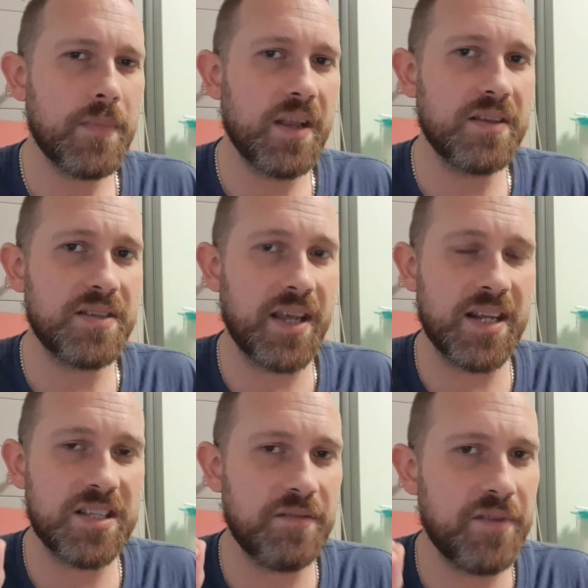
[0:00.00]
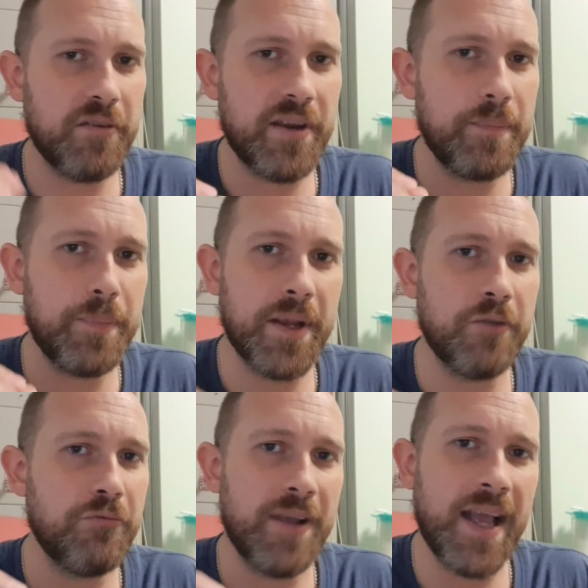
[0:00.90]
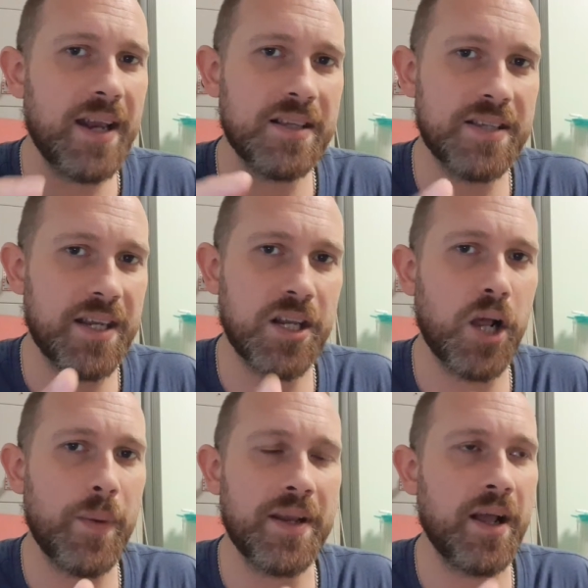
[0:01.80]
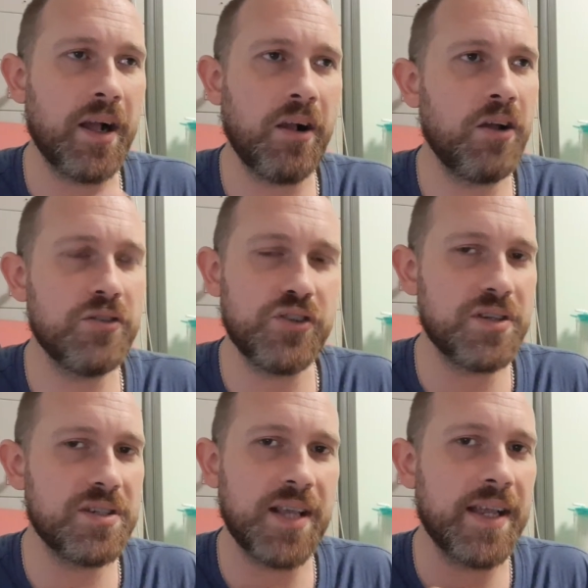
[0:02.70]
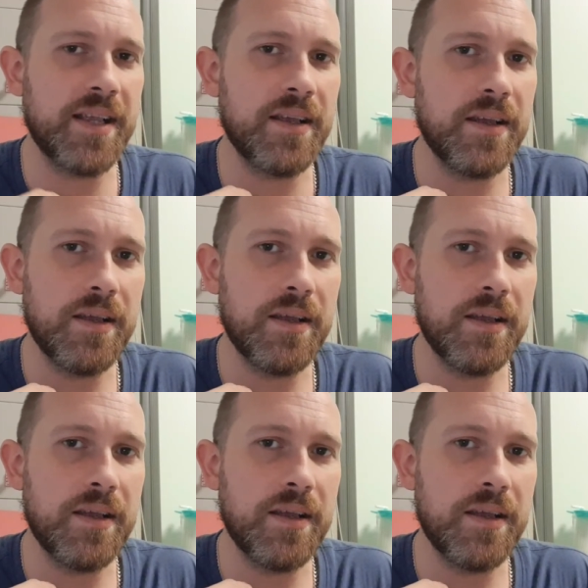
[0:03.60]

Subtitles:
You see, and it's a very big reality, knowing that I can't just take